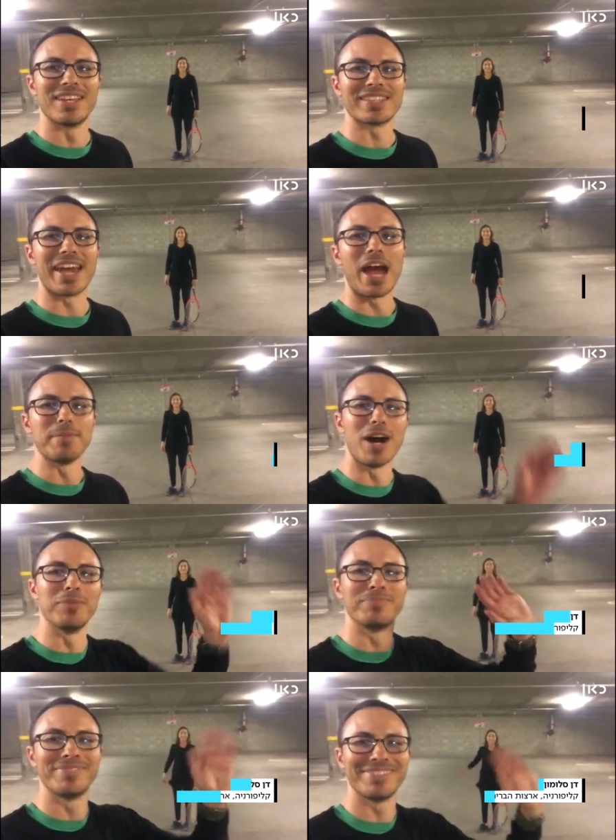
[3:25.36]
Say hi,
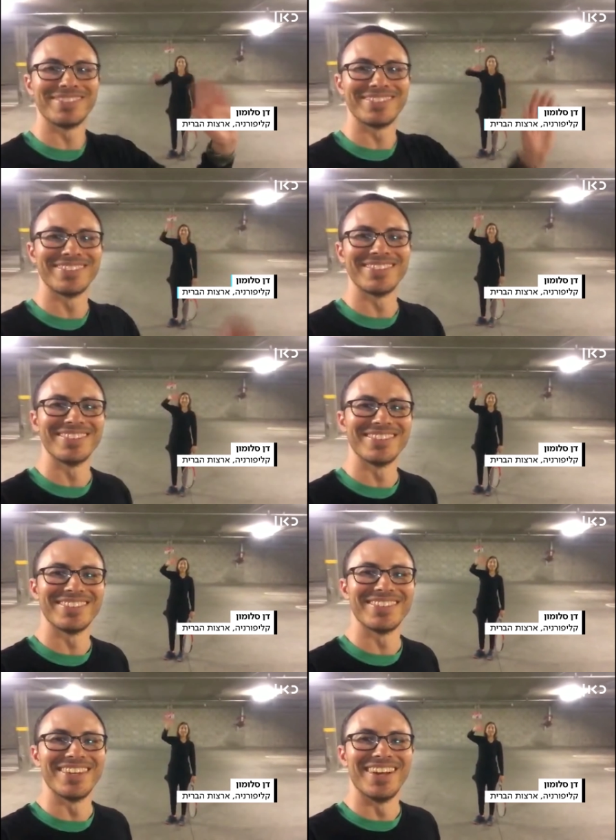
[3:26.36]
Mom.
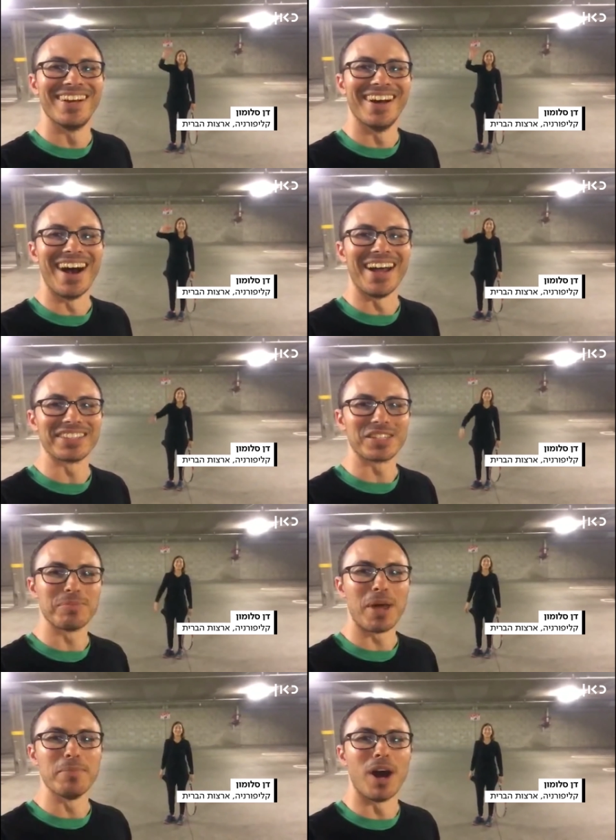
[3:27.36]
Hello. Hi,
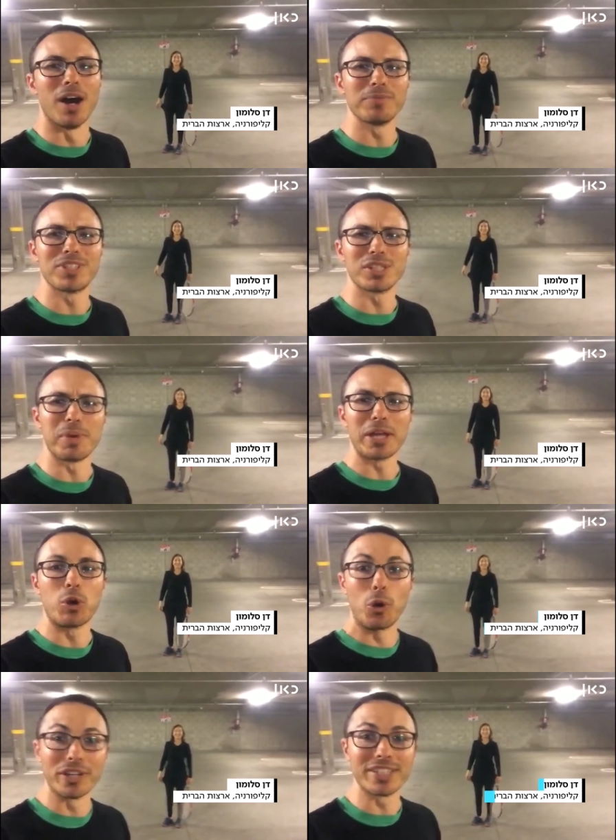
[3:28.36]
this is my mom. She's
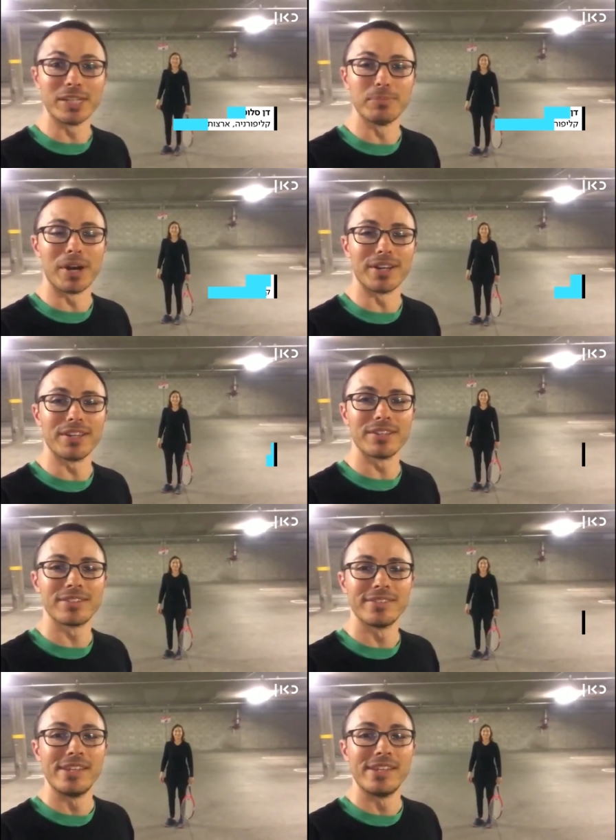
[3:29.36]
my quarantine buddy.